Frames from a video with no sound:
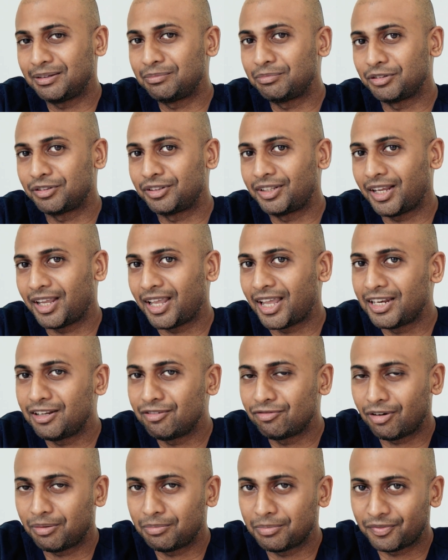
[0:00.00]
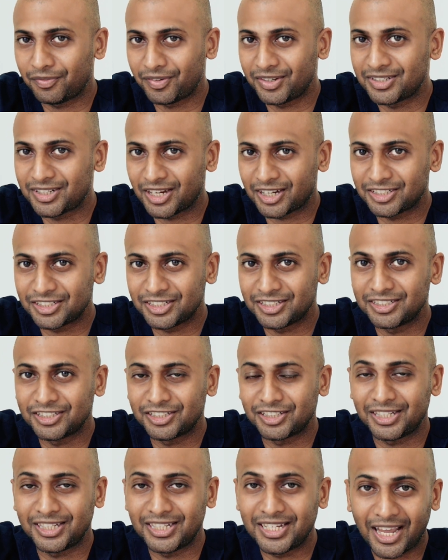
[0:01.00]
them to take any form of
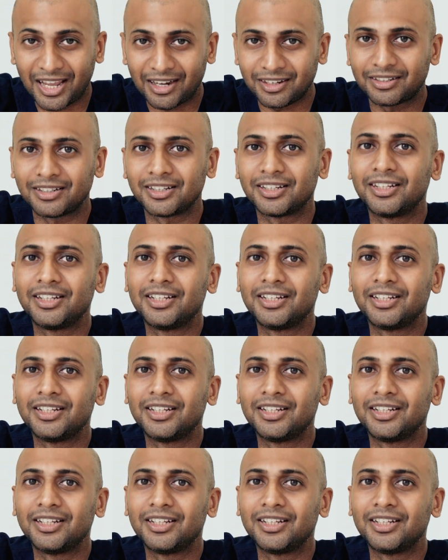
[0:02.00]
injections yet.